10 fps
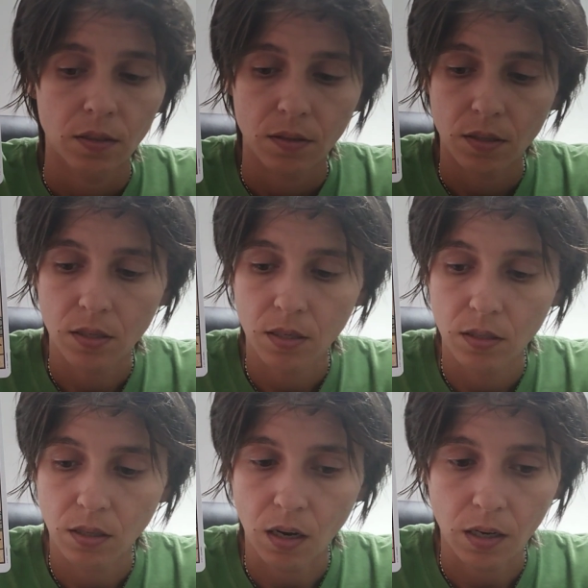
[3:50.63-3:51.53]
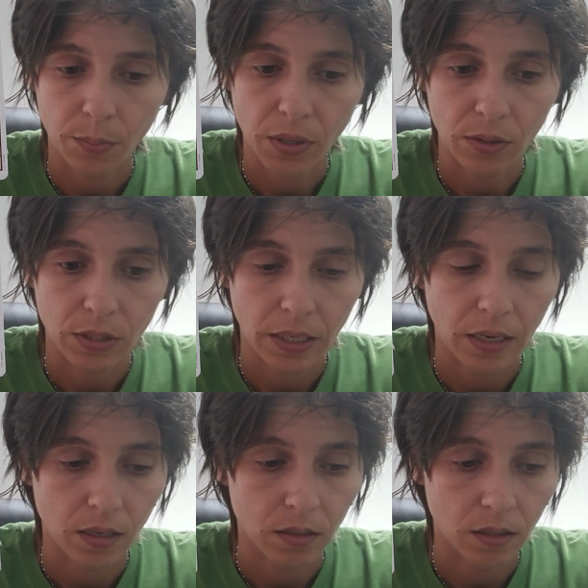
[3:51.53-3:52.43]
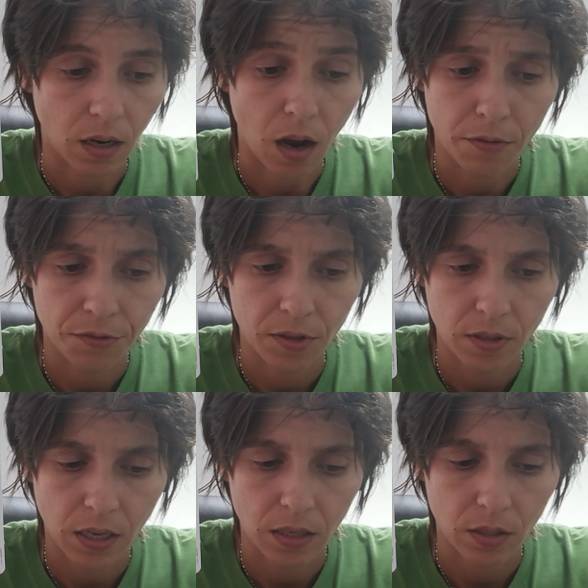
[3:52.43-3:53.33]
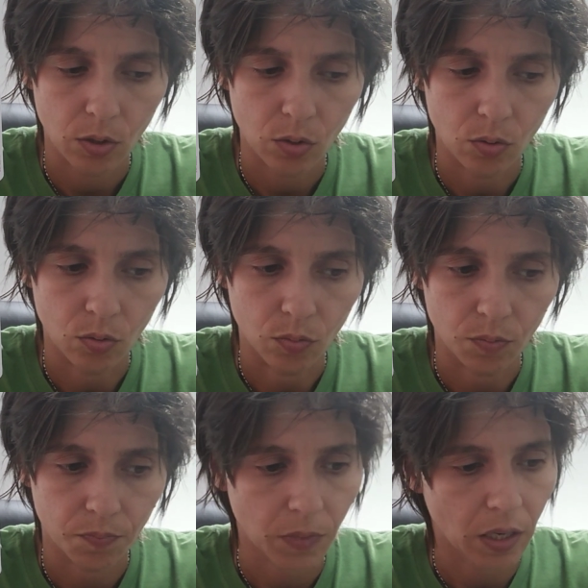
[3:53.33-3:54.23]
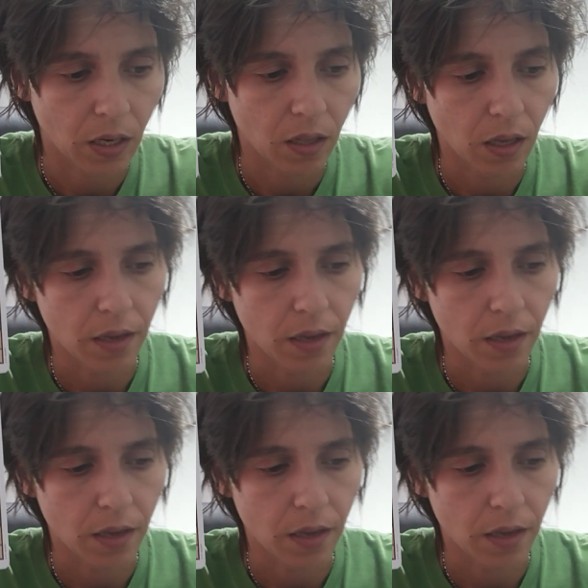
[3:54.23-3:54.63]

This could talk about a offer that you and I,